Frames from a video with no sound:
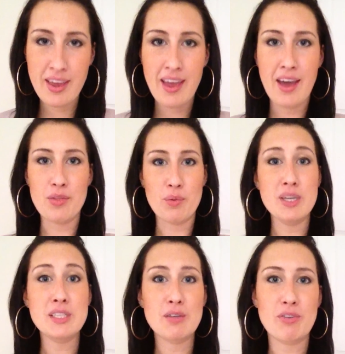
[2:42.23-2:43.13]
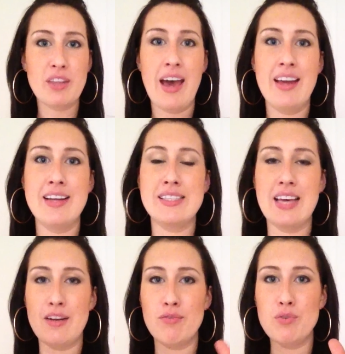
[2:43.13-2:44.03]
And the reason for that is
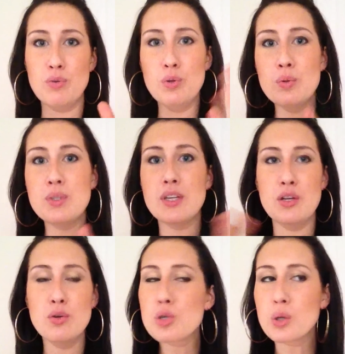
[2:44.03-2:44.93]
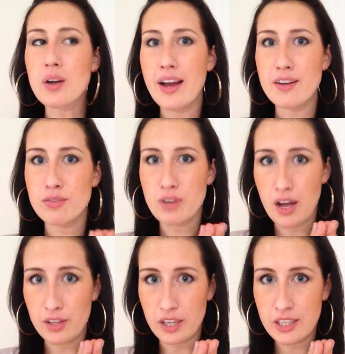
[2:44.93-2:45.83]
that if you use a neutral kind of
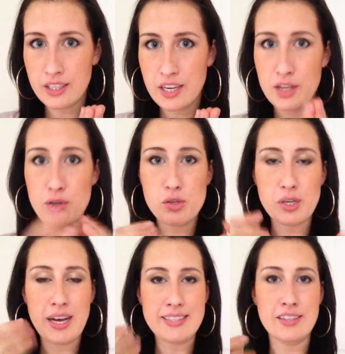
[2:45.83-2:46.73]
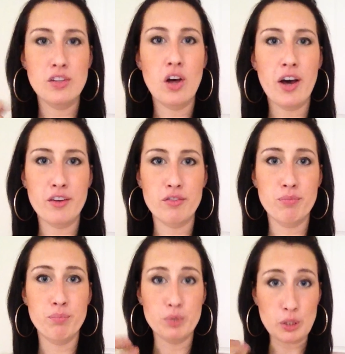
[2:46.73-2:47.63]
color, neutral has a lot
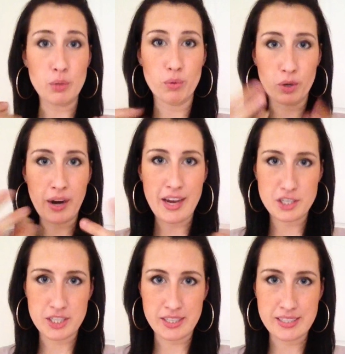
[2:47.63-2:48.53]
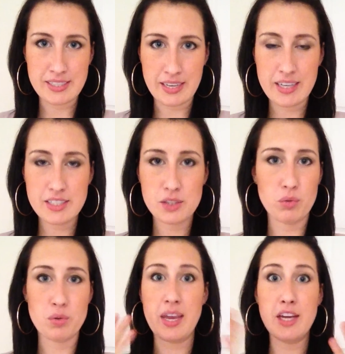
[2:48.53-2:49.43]
of blue or ashiness in it. So
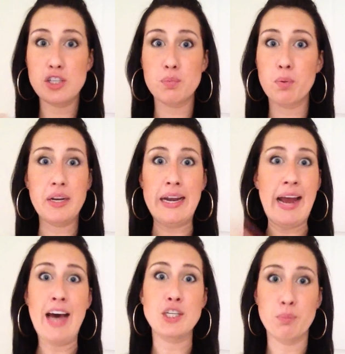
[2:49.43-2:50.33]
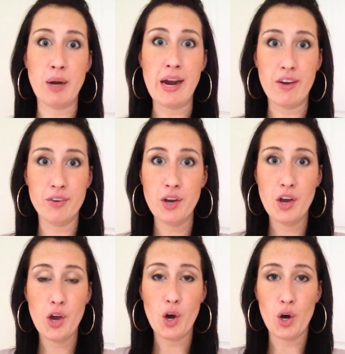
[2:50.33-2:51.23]
you can't just put an ash brown
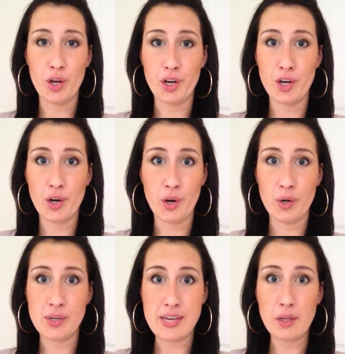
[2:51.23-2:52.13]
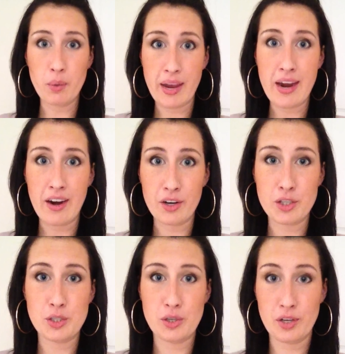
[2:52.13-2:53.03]
on yellow hair,
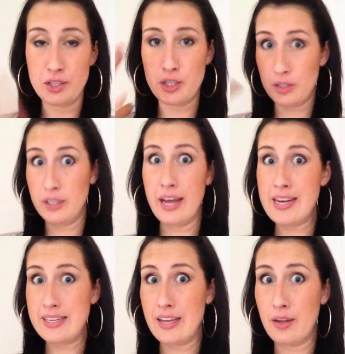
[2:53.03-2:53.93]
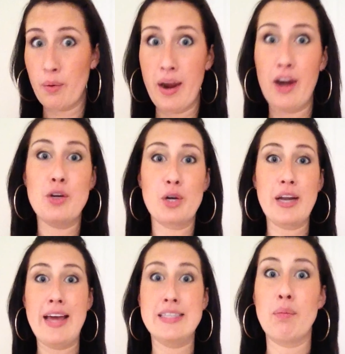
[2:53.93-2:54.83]
because on light yellow hair, you're gonna
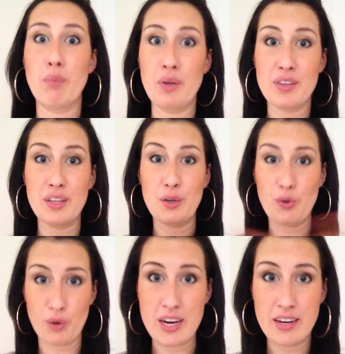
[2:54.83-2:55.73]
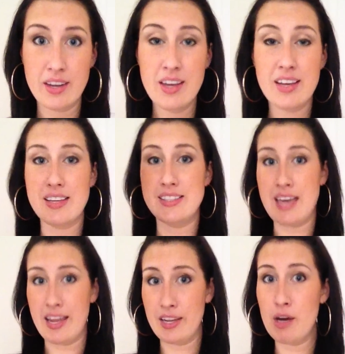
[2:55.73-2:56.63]
end up with green, because
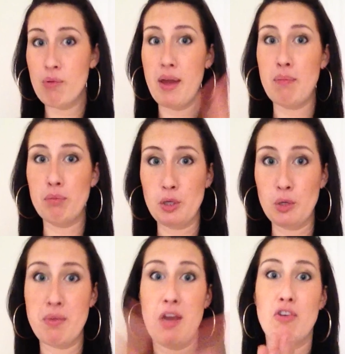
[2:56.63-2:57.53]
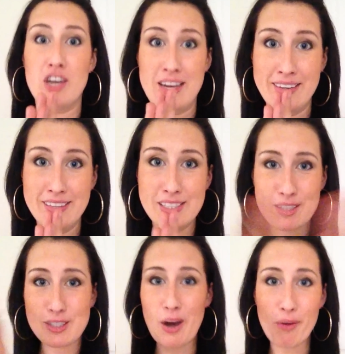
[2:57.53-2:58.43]
yellow and blue make green.
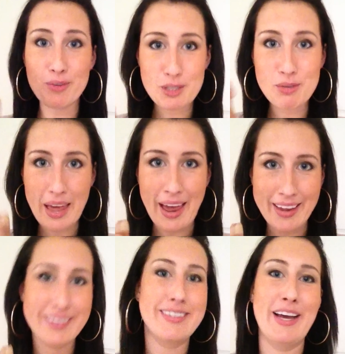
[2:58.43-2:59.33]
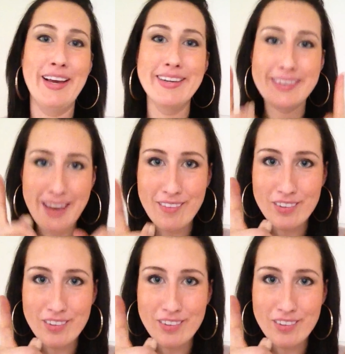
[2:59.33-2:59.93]
So don't do that. Never,